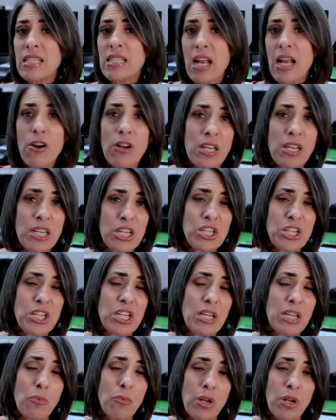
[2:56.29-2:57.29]
Is the air
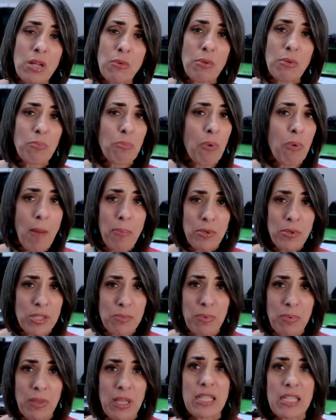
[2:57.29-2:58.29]
conditioning working with
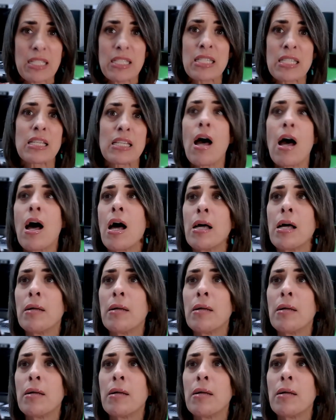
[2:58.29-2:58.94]
proper splits?